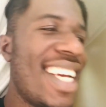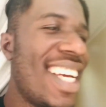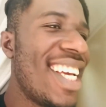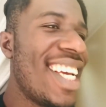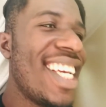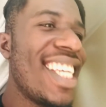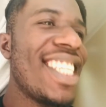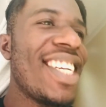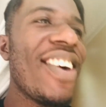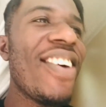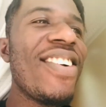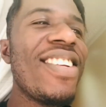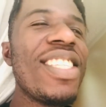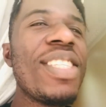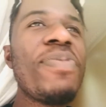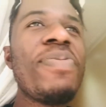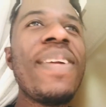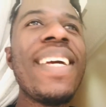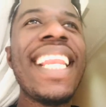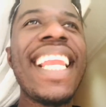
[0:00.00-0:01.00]
She always
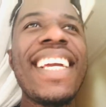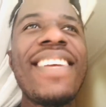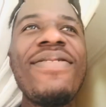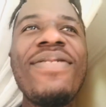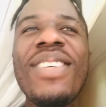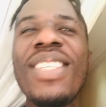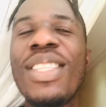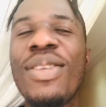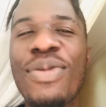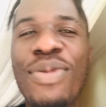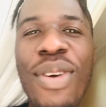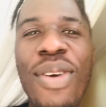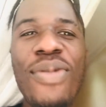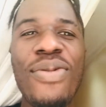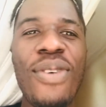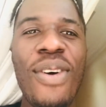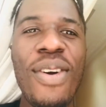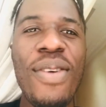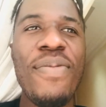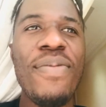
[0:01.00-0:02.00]
play like music for
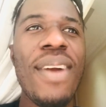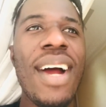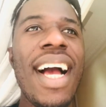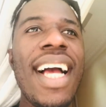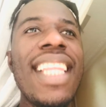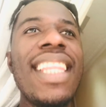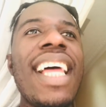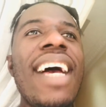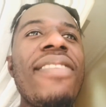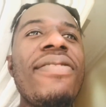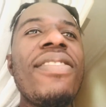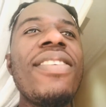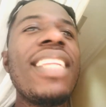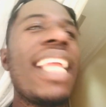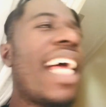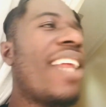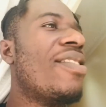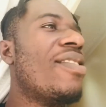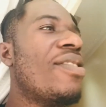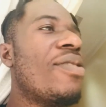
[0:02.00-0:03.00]
fun, bruh. That one,
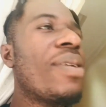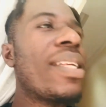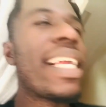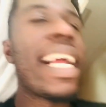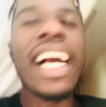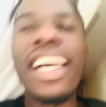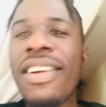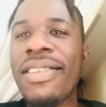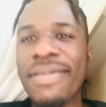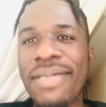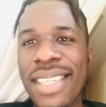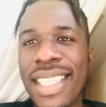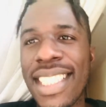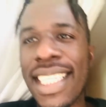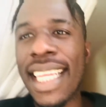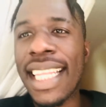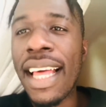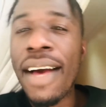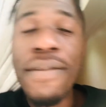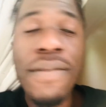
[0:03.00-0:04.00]
I don't know what kind of one is
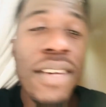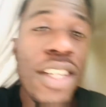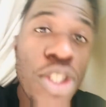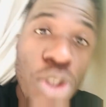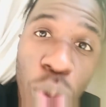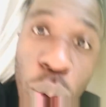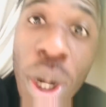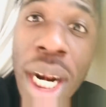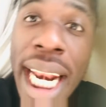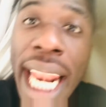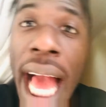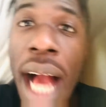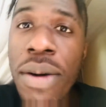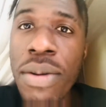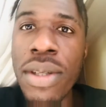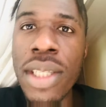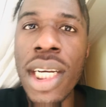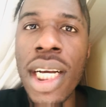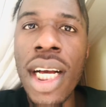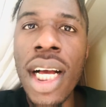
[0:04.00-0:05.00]
that. That one is so
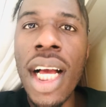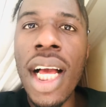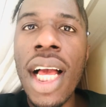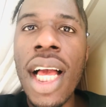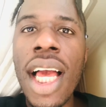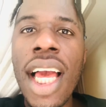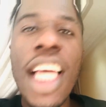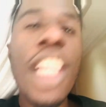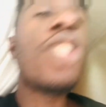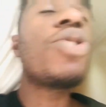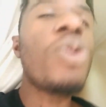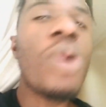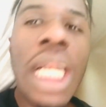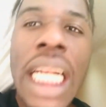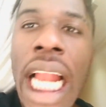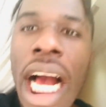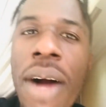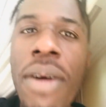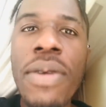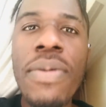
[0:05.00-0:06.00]
loud. It's so
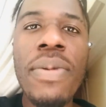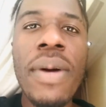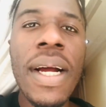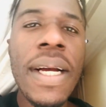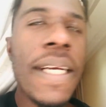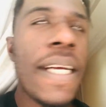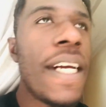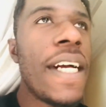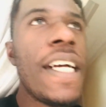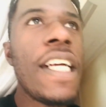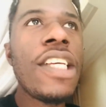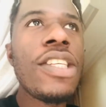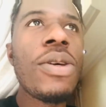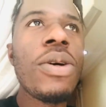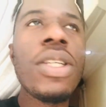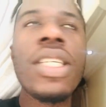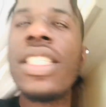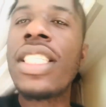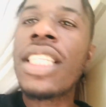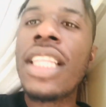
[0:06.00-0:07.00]
loud, bruh. So
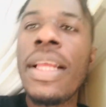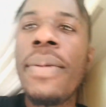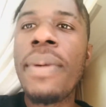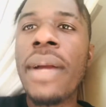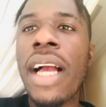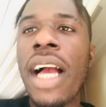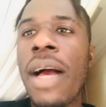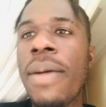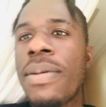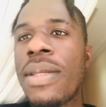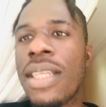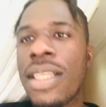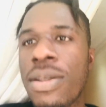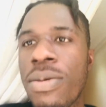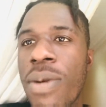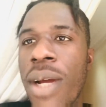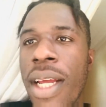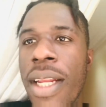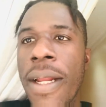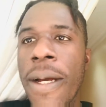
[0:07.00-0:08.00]
she's sleeping upstairs
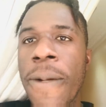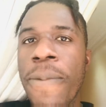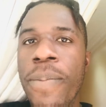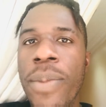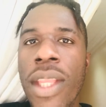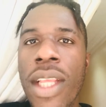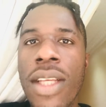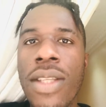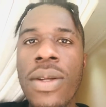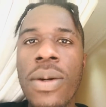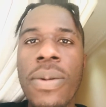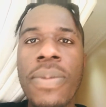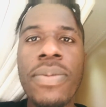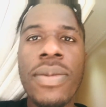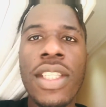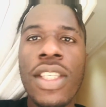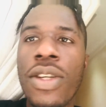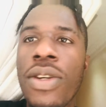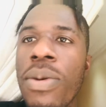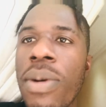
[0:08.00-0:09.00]
right now. So
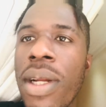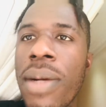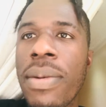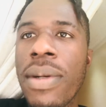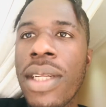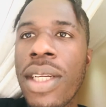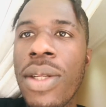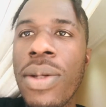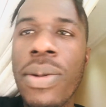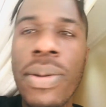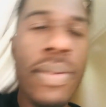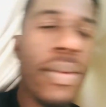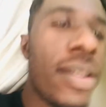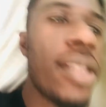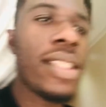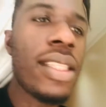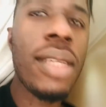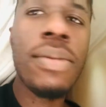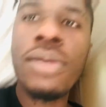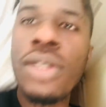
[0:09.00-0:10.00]
you know what I'm gonna do?
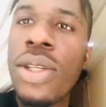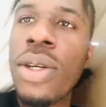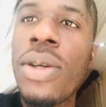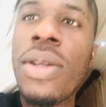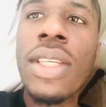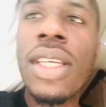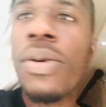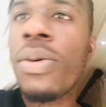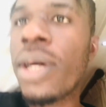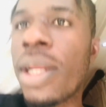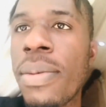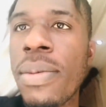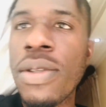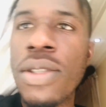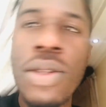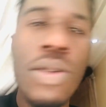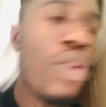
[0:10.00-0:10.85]
Let me show you what I'm going to